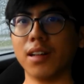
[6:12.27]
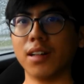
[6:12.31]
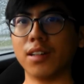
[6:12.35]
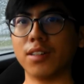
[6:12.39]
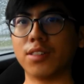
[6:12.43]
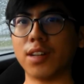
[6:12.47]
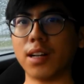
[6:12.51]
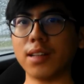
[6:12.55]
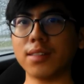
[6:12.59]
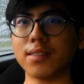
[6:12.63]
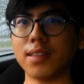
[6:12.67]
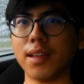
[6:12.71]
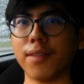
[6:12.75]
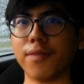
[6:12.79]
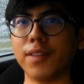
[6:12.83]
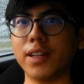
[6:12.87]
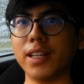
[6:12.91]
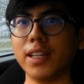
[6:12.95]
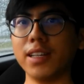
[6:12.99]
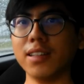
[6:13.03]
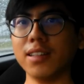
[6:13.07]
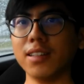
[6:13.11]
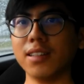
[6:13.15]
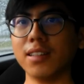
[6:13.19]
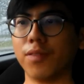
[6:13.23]
Drive
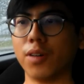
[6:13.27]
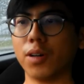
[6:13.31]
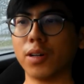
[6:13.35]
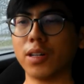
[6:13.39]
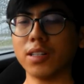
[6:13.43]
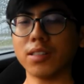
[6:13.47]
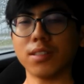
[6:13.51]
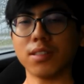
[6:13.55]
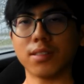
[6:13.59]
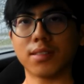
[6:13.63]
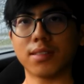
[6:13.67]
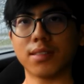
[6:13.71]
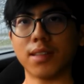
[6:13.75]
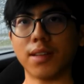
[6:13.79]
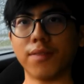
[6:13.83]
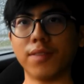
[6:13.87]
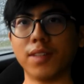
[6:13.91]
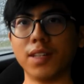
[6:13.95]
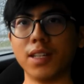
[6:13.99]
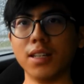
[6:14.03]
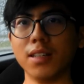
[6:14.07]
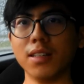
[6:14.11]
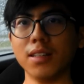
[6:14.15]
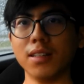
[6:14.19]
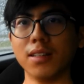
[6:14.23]
safely, focus on
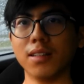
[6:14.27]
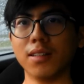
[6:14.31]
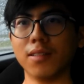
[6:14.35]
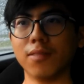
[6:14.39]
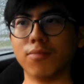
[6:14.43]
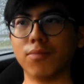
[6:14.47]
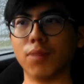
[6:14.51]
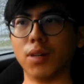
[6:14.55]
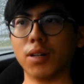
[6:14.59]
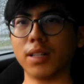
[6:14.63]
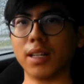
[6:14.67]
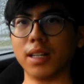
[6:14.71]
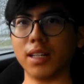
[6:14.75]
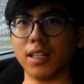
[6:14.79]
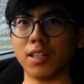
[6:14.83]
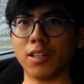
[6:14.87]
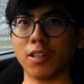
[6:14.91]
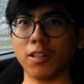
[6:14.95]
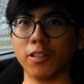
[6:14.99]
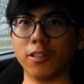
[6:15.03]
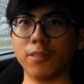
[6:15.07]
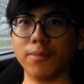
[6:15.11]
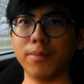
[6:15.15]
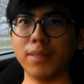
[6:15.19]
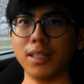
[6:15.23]
safety more than
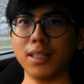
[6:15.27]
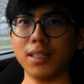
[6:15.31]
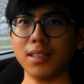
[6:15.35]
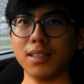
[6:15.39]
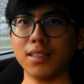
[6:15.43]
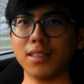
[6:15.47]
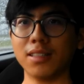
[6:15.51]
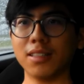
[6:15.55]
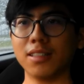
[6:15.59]
economy,